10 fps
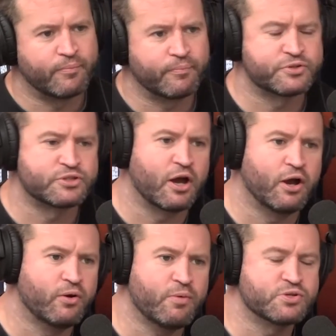
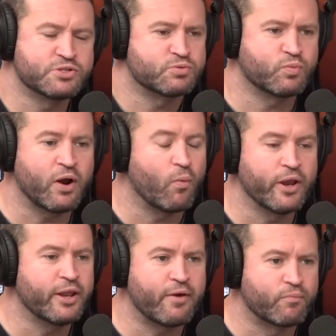So it was
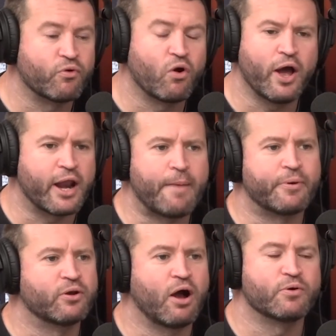when that riot
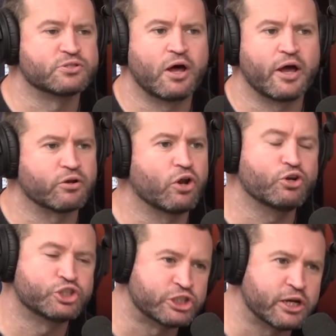happened, I was like, no
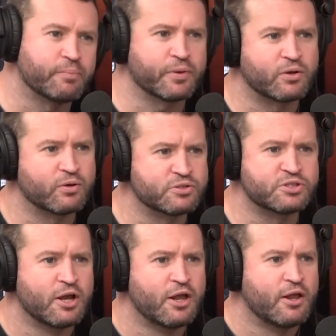shit, because
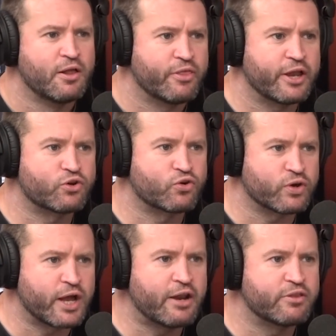they'd
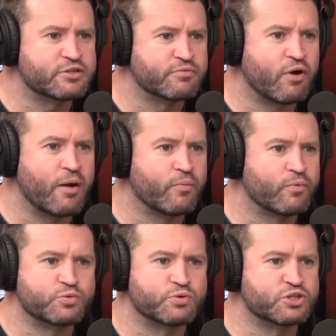created this environment
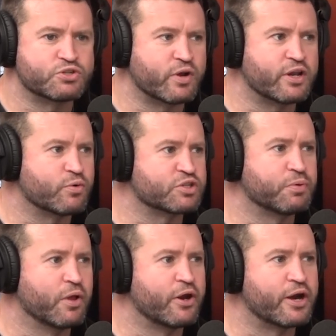which was just ready to
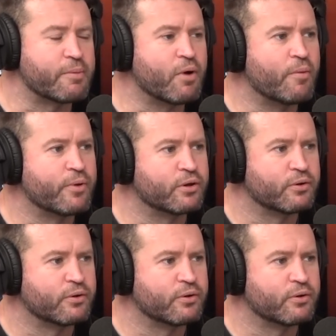explode at any moment.